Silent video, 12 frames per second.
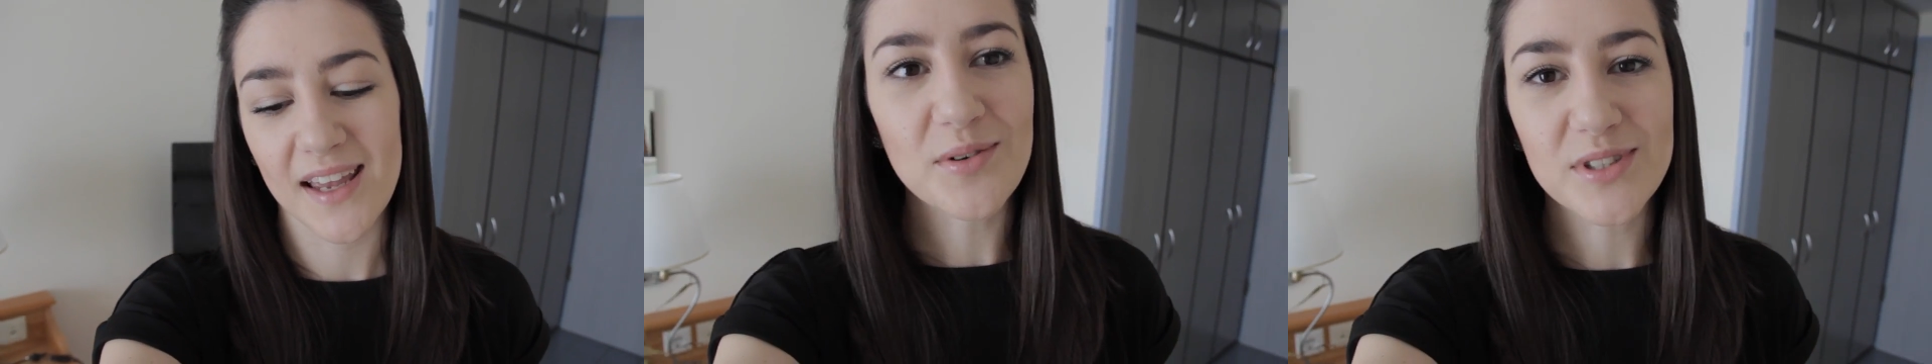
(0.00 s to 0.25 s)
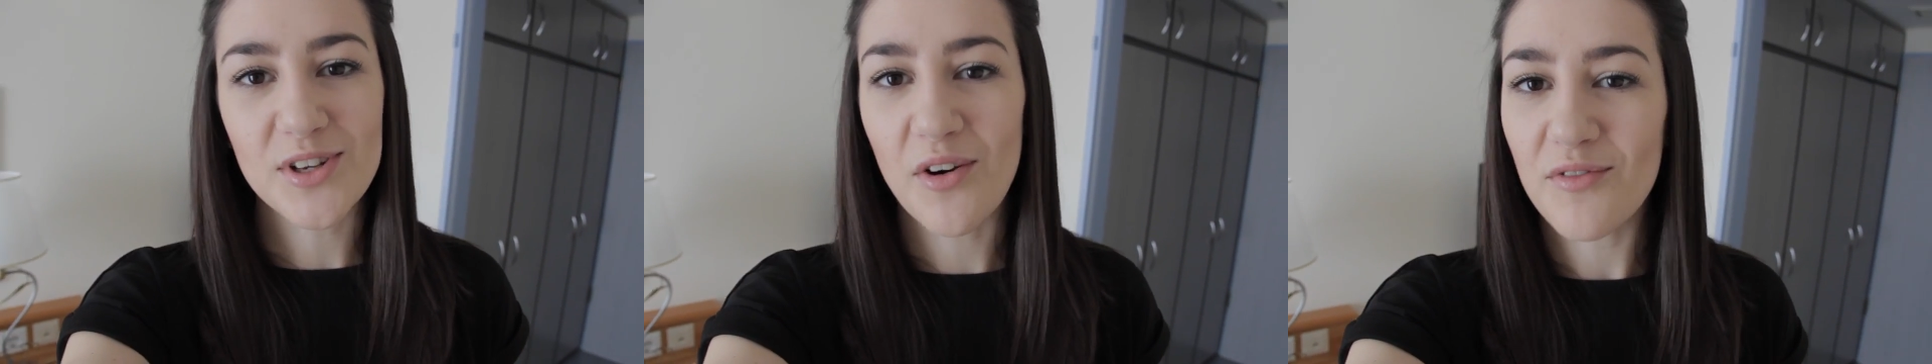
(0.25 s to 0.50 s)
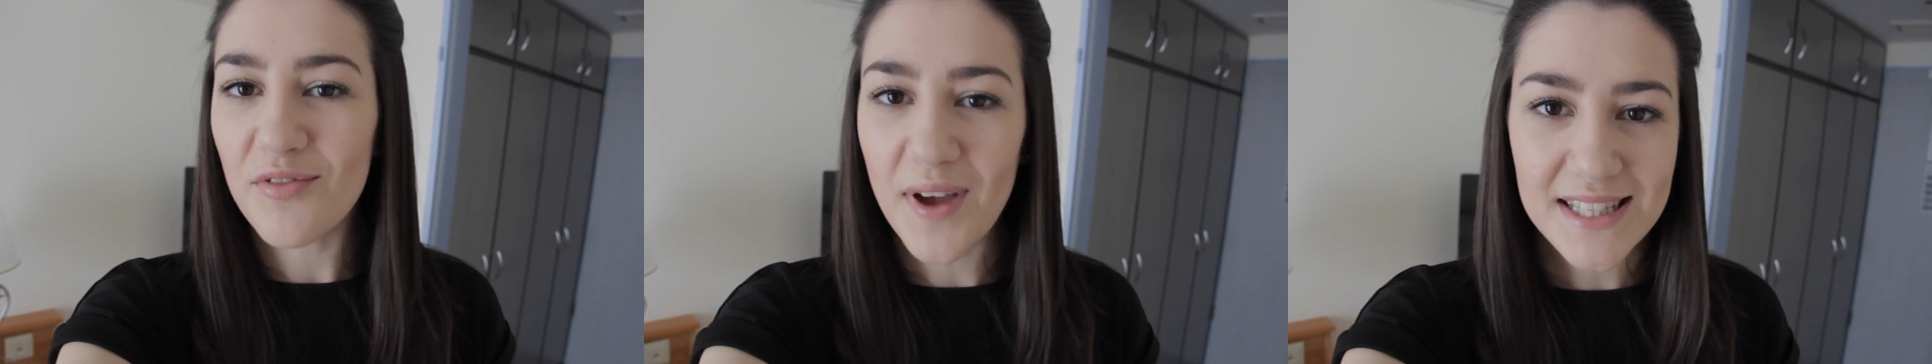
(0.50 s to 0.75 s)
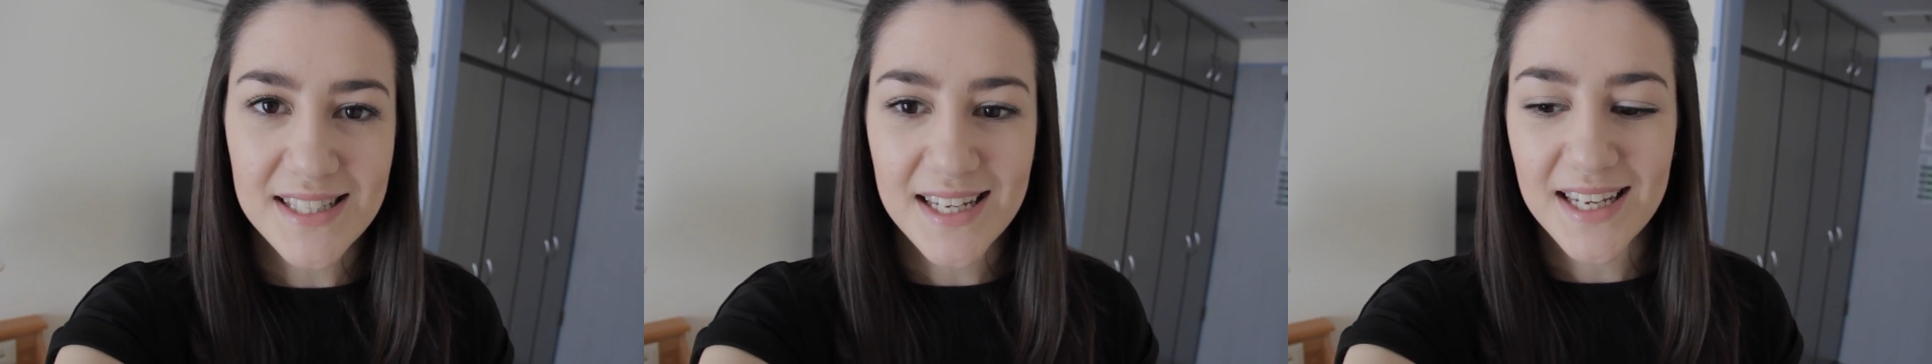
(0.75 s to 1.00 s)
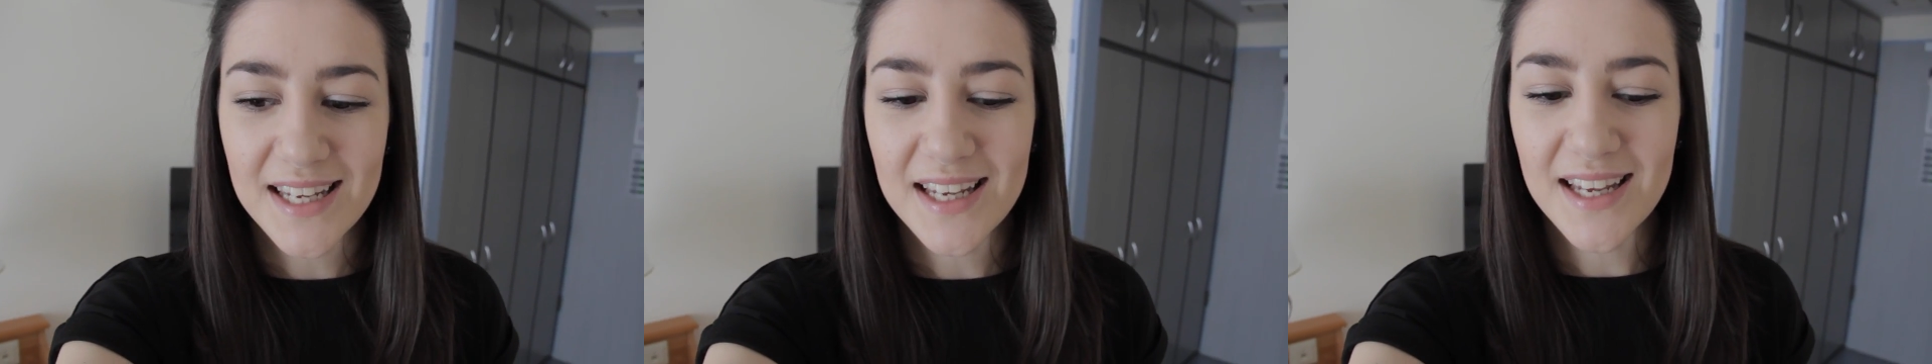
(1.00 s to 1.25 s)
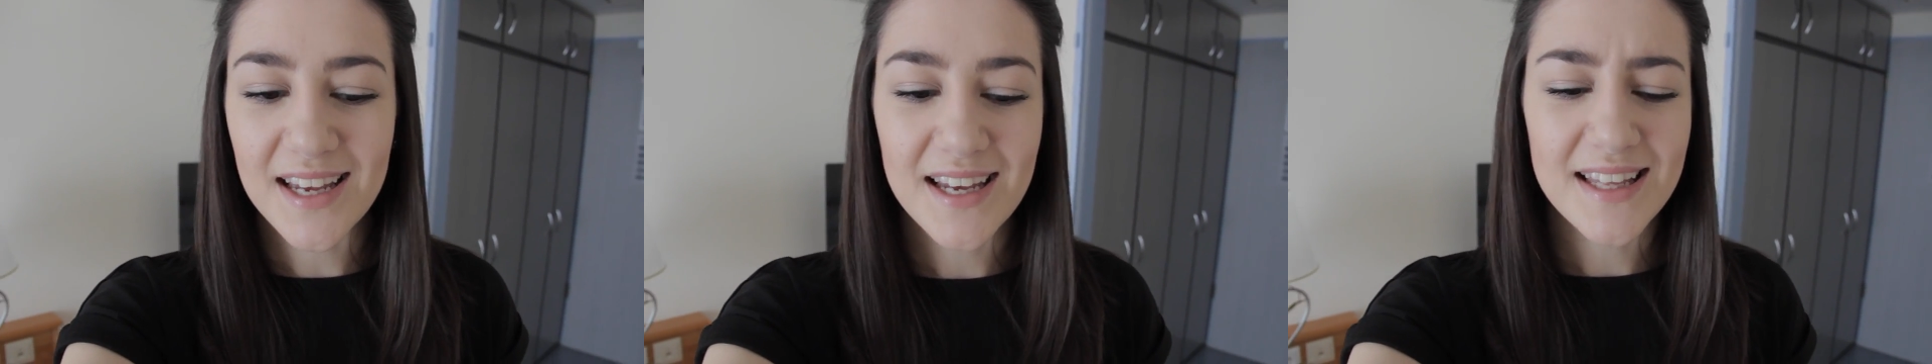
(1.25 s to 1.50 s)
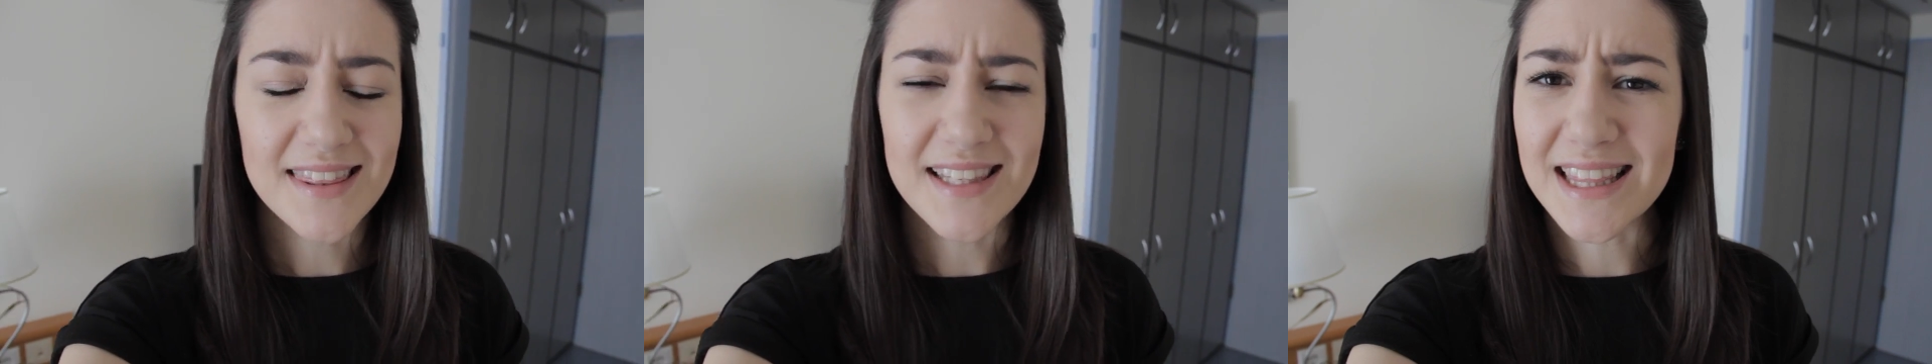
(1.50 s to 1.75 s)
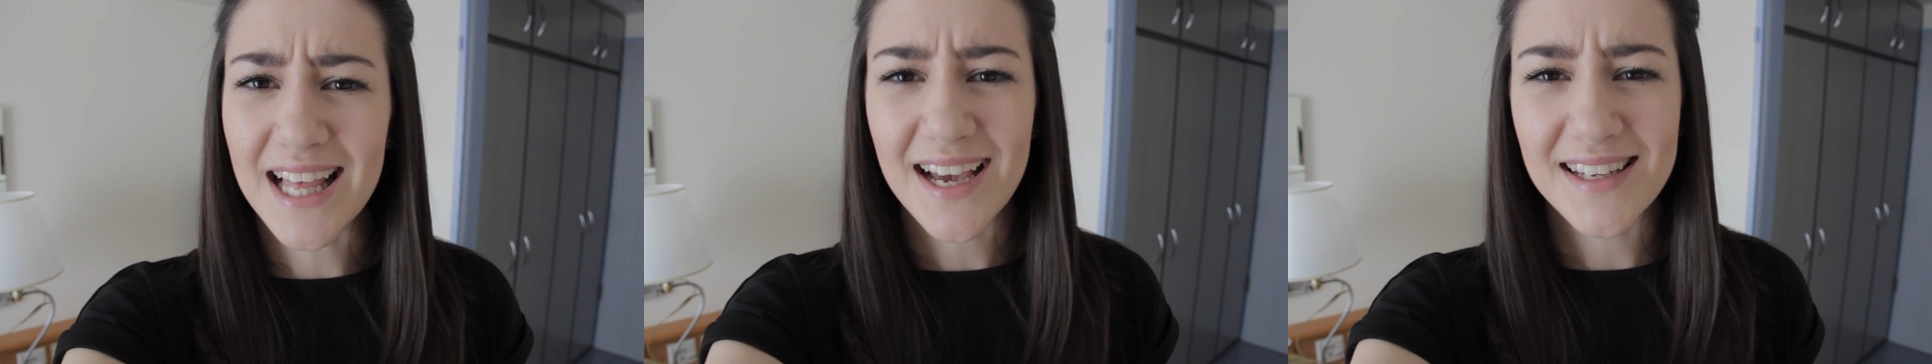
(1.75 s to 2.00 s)
It was confetti,
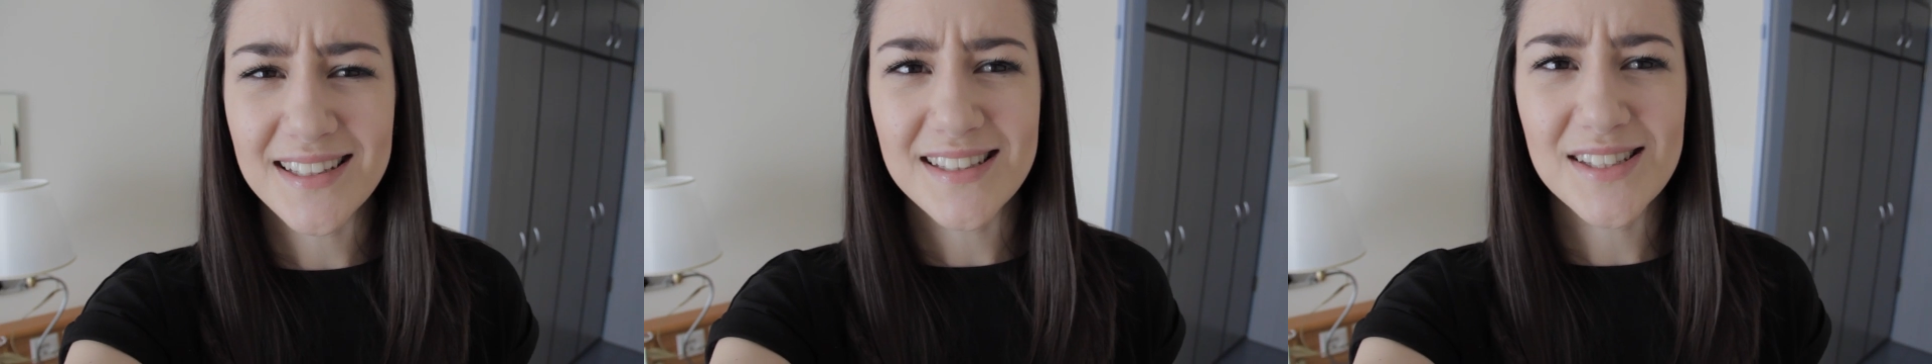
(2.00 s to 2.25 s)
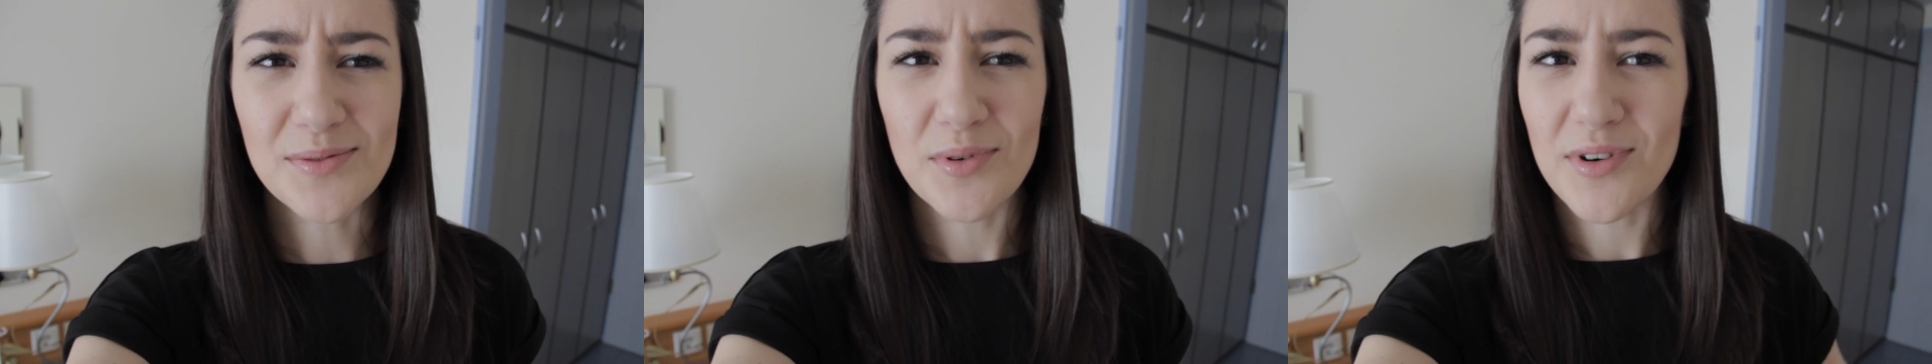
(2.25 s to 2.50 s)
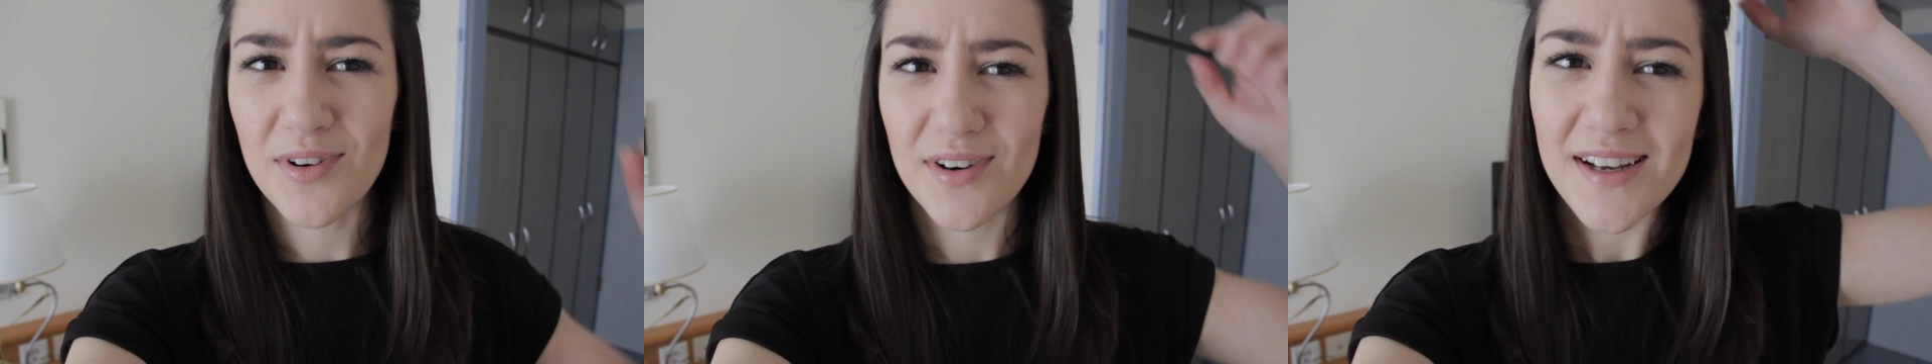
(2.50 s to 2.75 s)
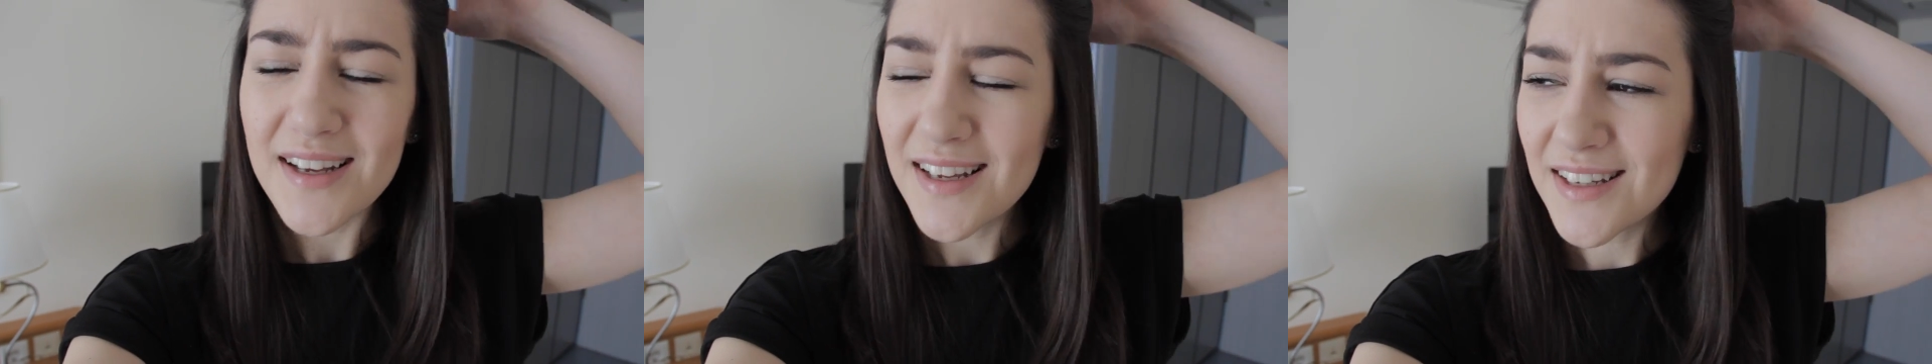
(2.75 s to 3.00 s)
the lights were